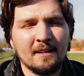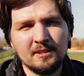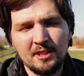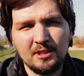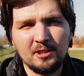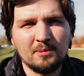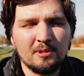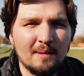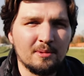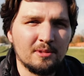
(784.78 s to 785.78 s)
consider
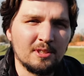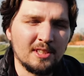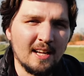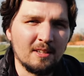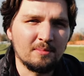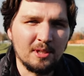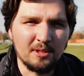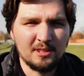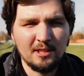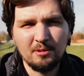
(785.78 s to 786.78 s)
subscribing to the channel
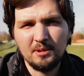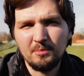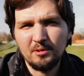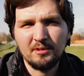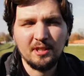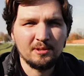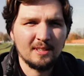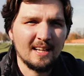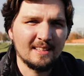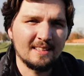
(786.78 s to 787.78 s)
because there will be more
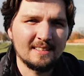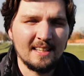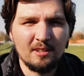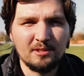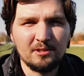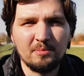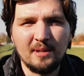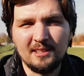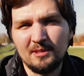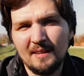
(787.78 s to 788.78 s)
videos like this, and I also
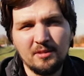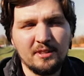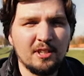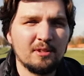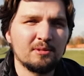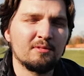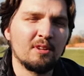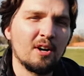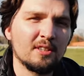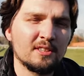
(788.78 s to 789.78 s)
make travel videos,
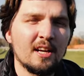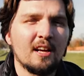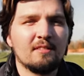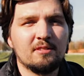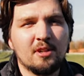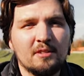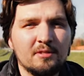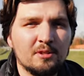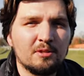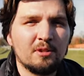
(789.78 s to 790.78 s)
vlogs,
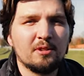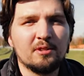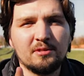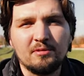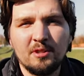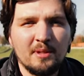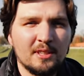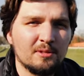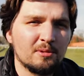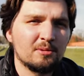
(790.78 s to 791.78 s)
photography tutorials,
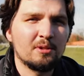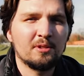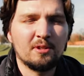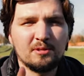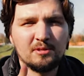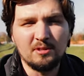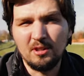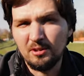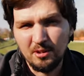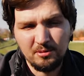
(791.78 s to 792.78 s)
filmmaking tutorials,
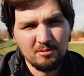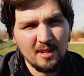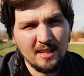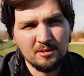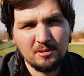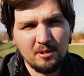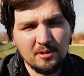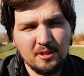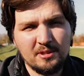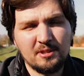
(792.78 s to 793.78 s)
drone flying
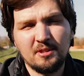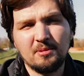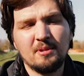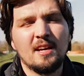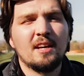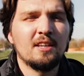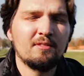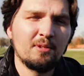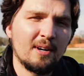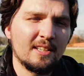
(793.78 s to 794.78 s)
tutorials, so
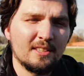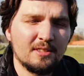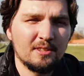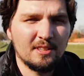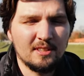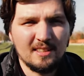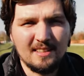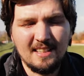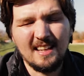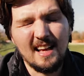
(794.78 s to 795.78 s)
if you are interested
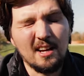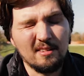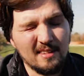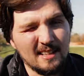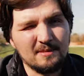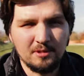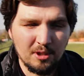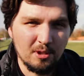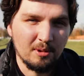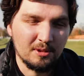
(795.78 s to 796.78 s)
in any of that,
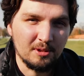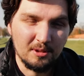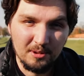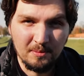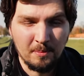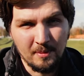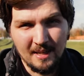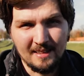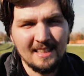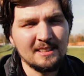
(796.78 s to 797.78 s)
you know what to do.
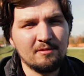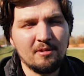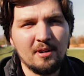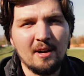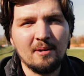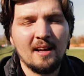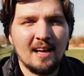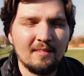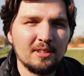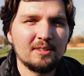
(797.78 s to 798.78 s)
But that's it for now,
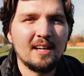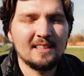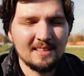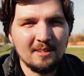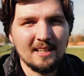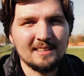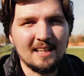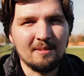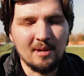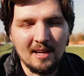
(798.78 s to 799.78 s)
have a good day, see you next
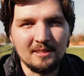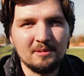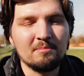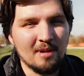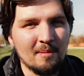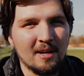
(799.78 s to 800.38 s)
time, and bye